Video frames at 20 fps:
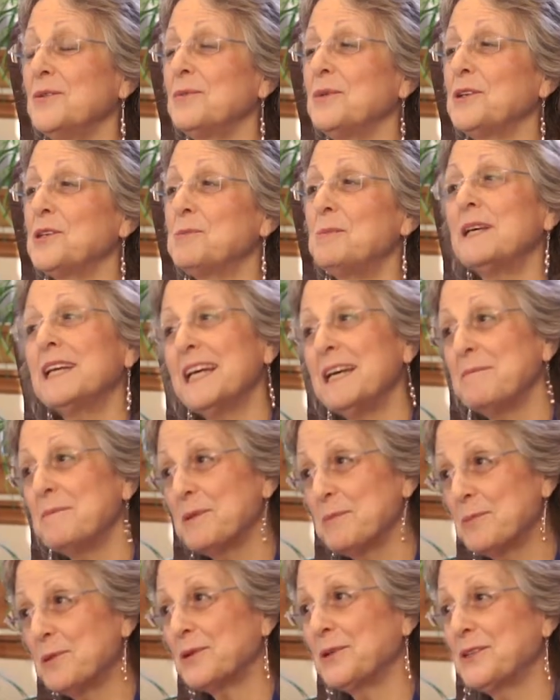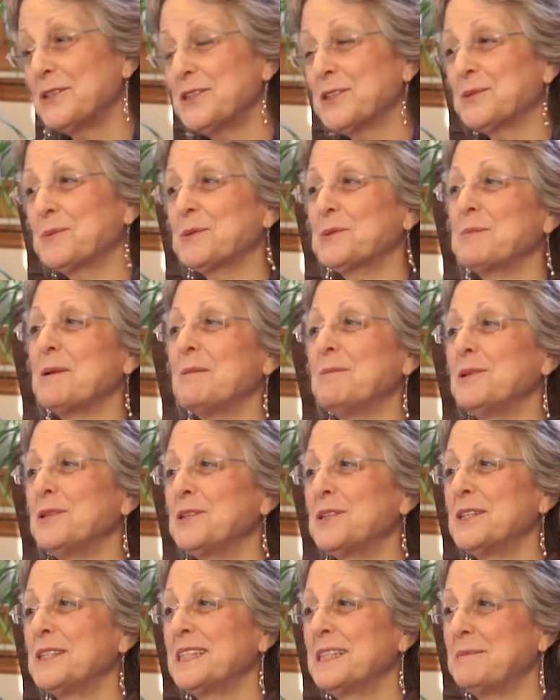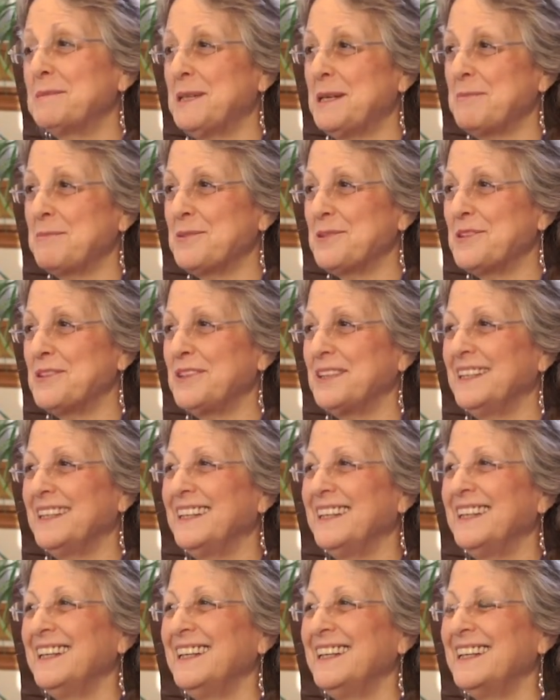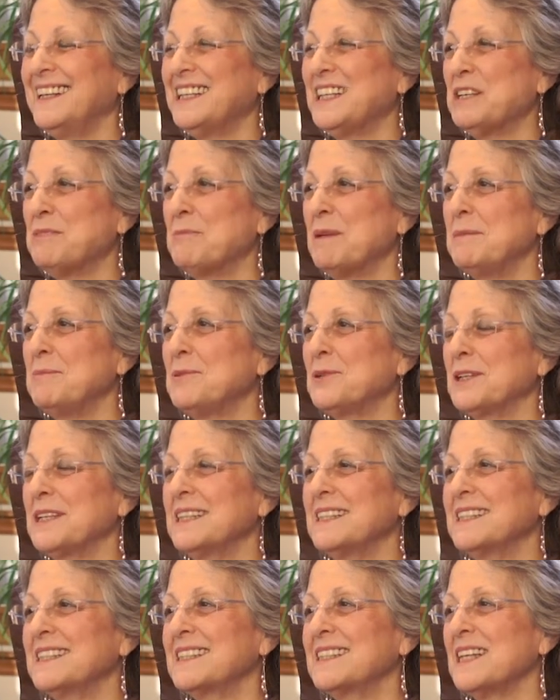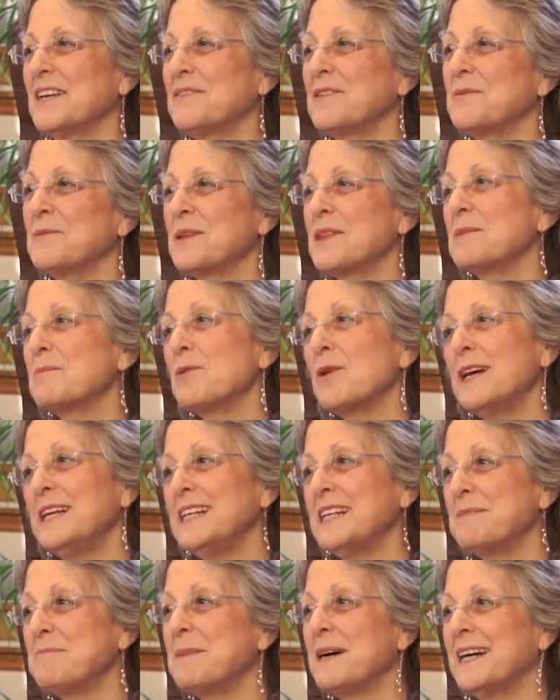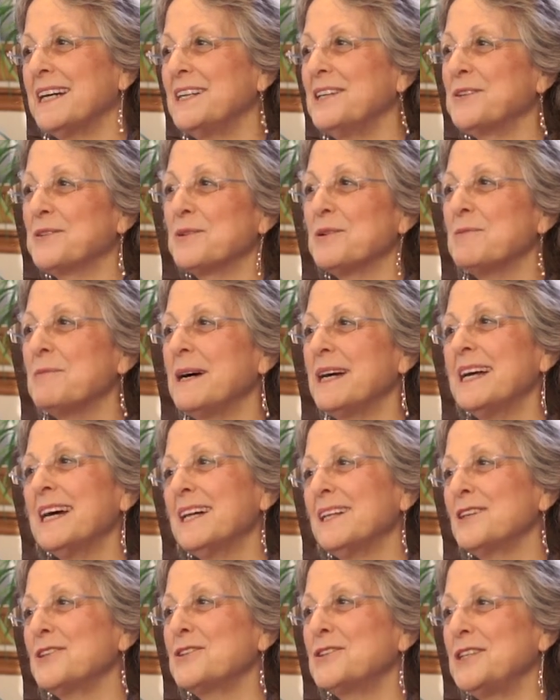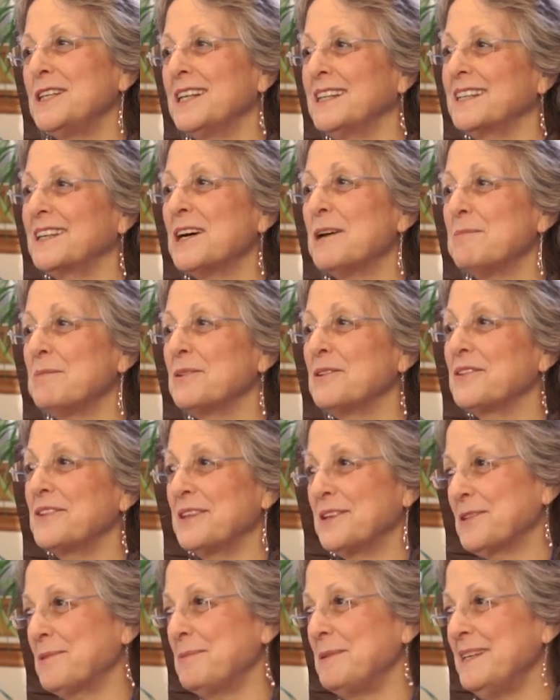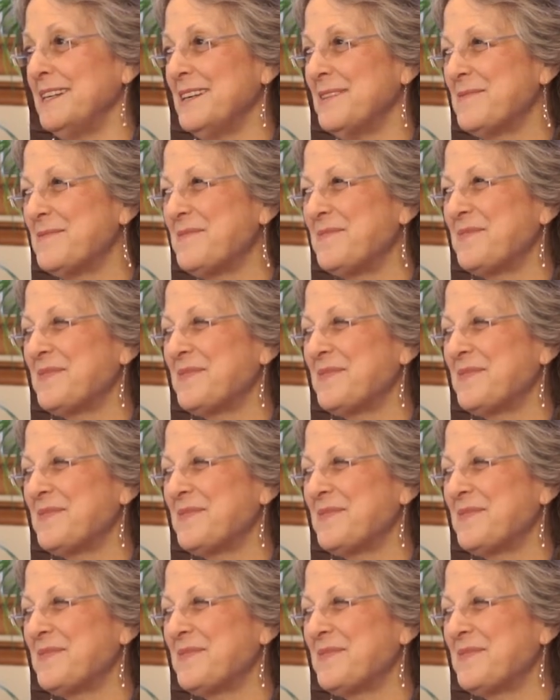which became the book that just was published in September. My book is Loving with the Brain and Mind, Neurobiology and Couple Therapy.